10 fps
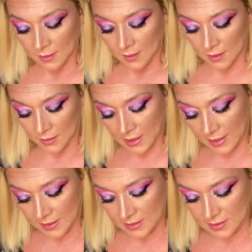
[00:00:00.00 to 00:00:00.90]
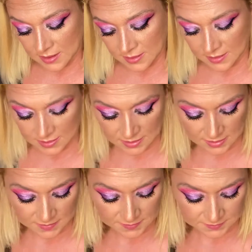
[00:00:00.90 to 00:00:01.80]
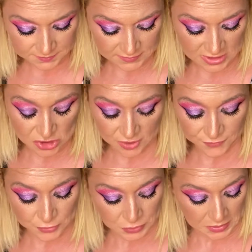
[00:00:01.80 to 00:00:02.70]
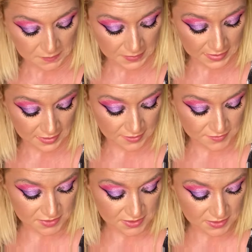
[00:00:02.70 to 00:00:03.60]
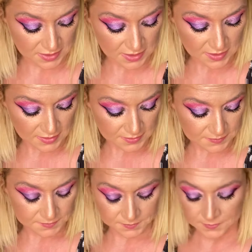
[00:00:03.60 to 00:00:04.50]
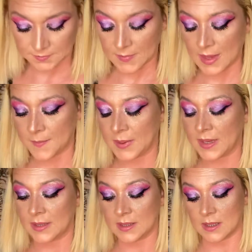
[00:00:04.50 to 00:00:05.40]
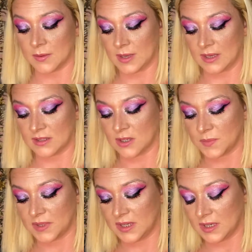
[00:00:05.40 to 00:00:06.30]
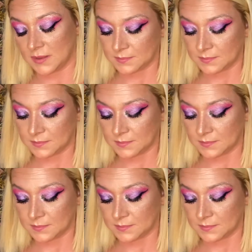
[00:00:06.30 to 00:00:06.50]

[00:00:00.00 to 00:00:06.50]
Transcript: Okay. So it's good for 12 months. But, okay, let's open it up.